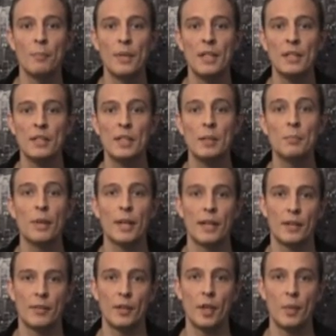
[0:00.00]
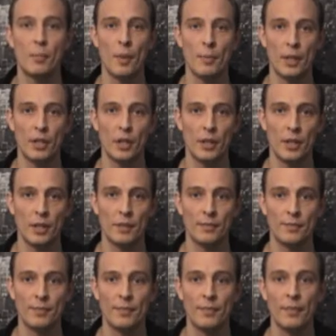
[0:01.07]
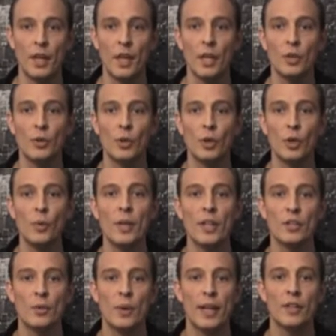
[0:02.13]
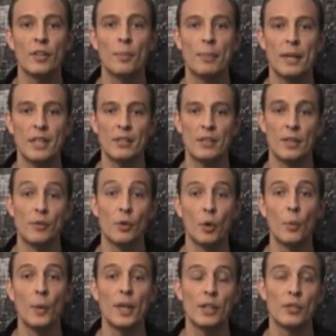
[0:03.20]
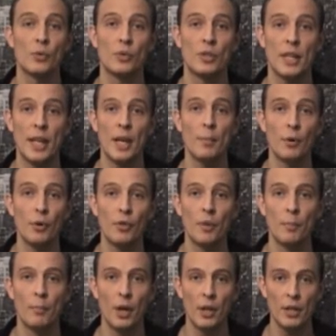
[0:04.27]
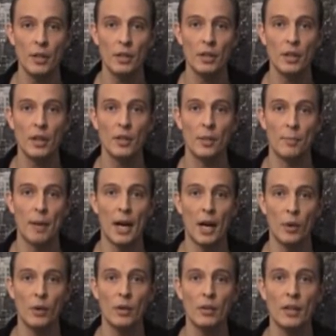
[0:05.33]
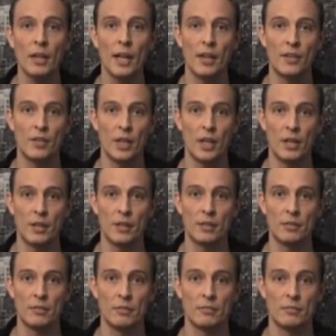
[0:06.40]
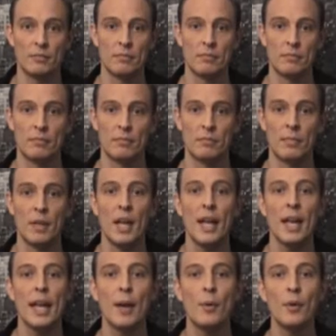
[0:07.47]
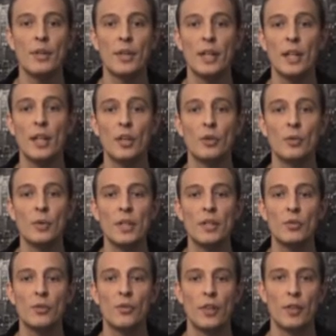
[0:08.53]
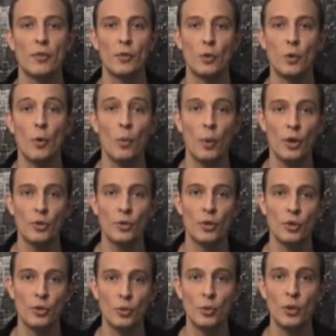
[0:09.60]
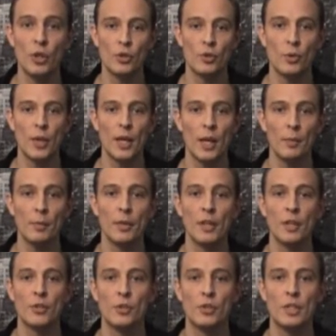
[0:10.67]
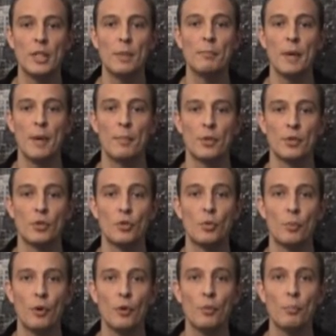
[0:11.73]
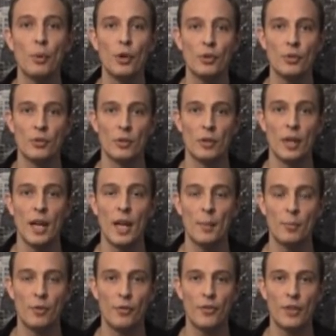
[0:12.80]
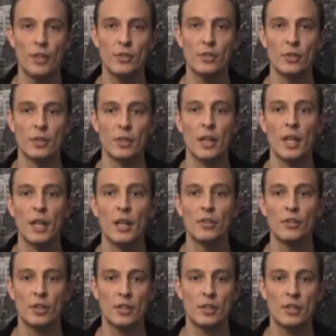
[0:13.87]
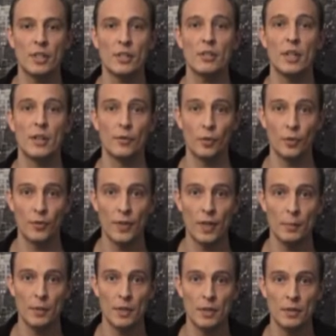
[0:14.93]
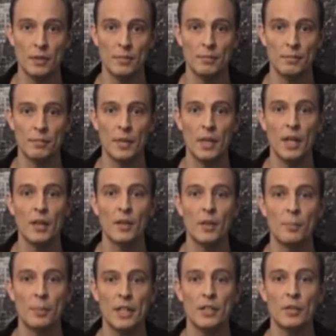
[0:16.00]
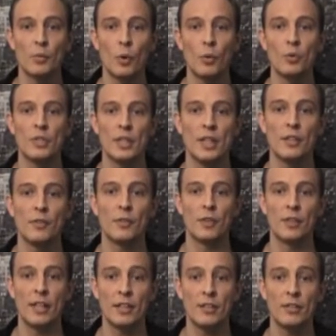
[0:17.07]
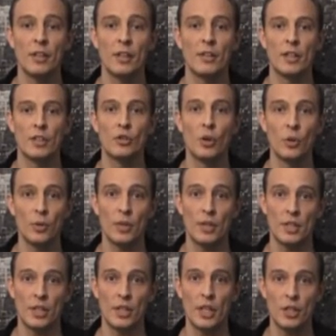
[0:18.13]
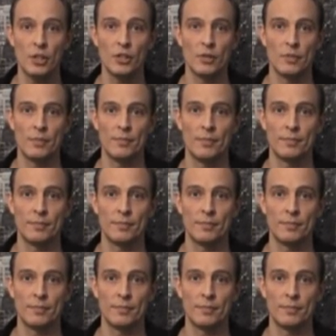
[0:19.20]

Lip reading: Be a team player, not a prima donna. You can only attract the best if you're willing to share both the money, the power and the honor. Every day you need to think through what you can do to help your team members to both personal and professional success and fulfillment. The best won't settle for less than total dedication.